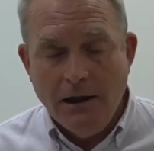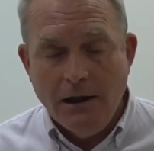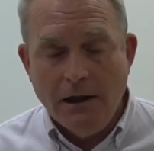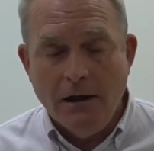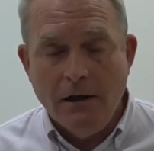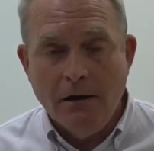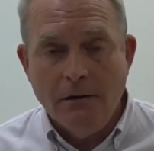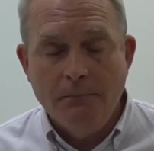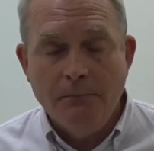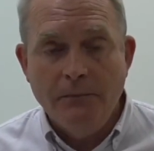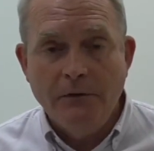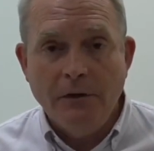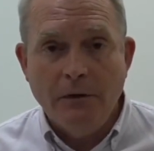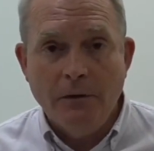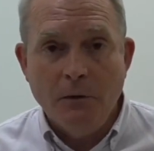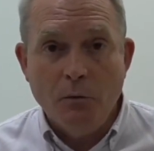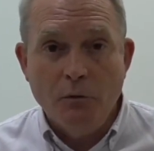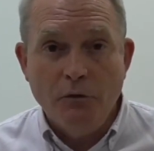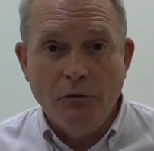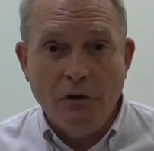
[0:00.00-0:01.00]
Um, so
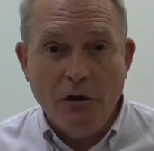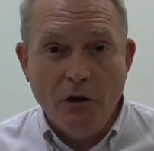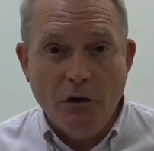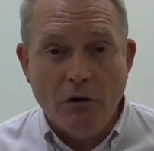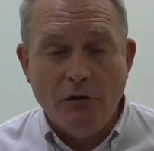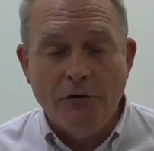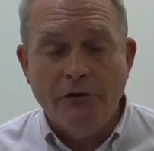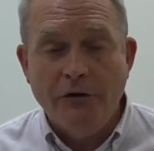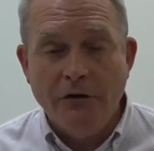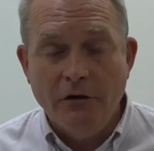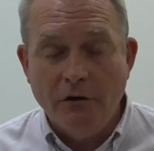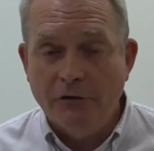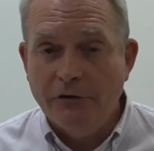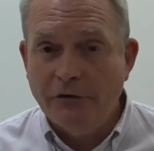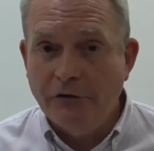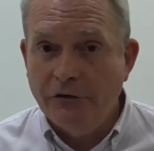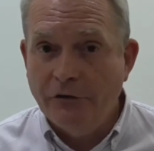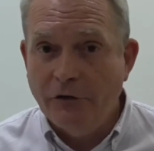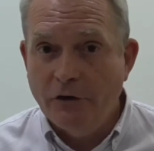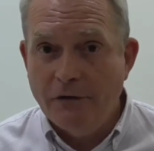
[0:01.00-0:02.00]
there was lots and lots
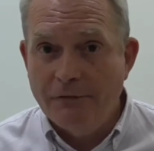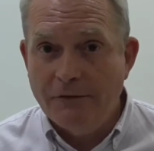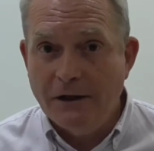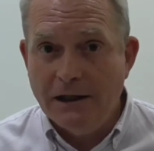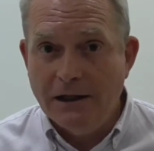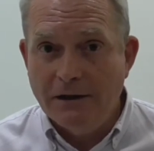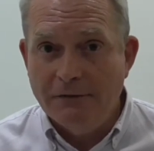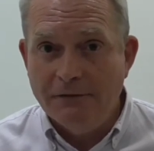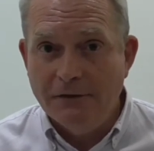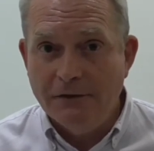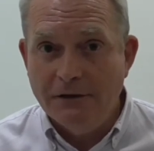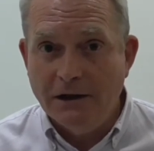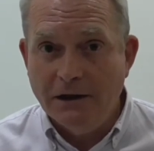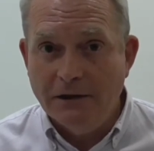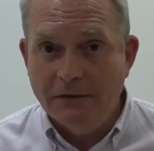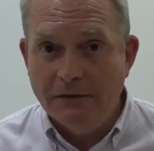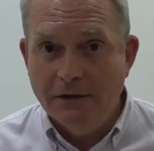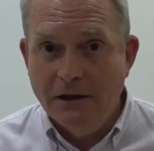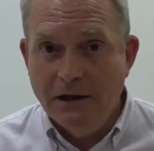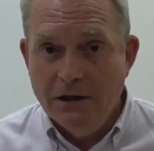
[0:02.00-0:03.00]
of survey effort
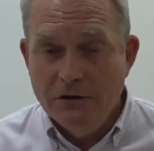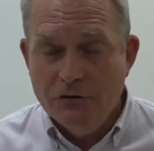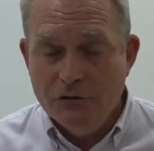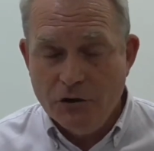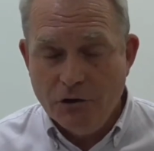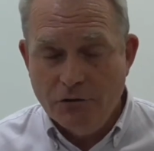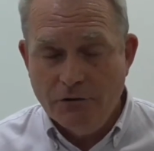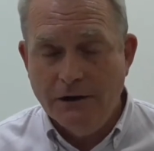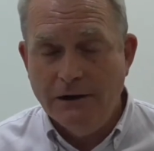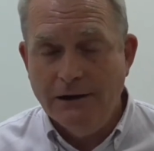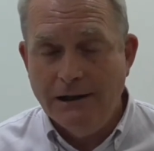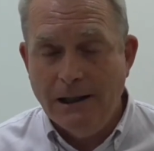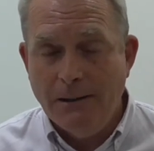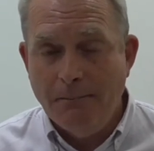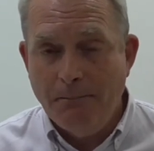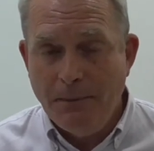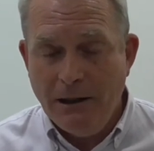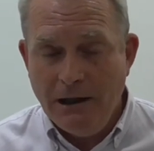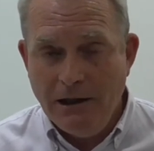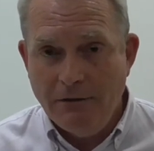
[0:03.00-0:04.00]
done during
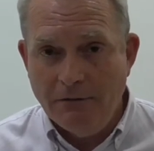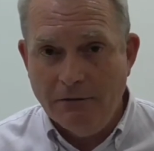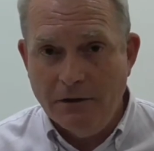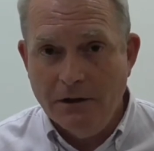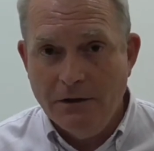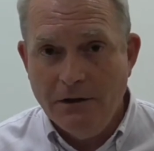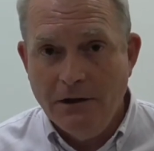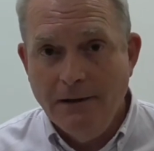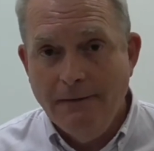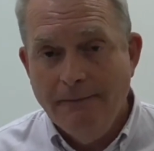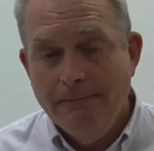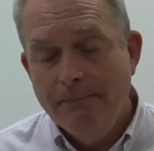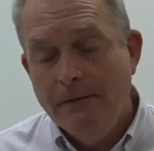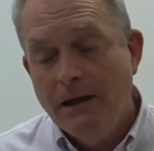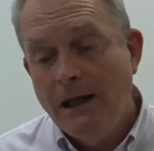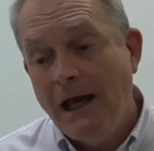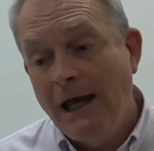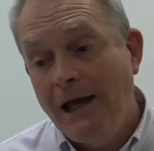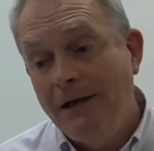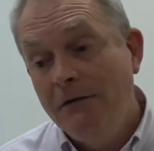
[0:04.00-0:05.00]
that period.
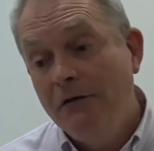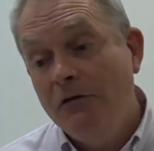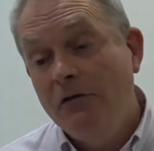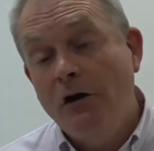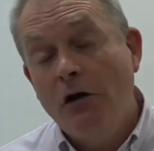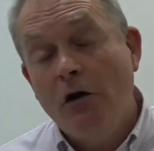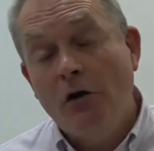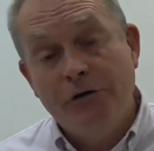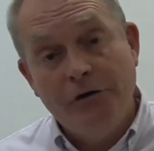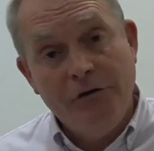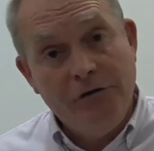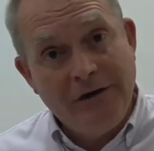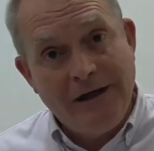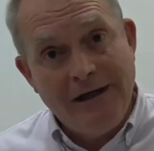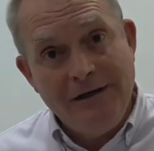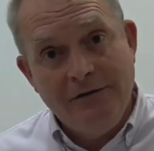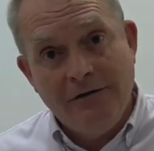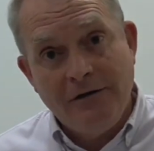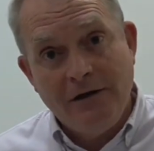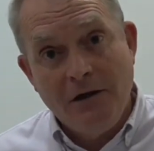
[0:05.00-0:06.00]
And there's a lot of
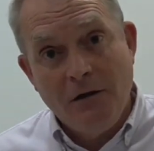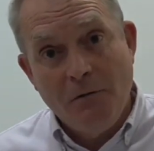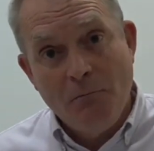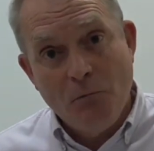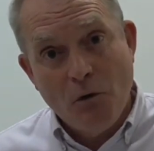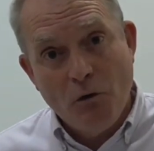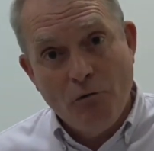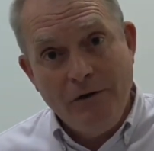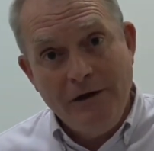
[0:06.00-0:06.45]
data more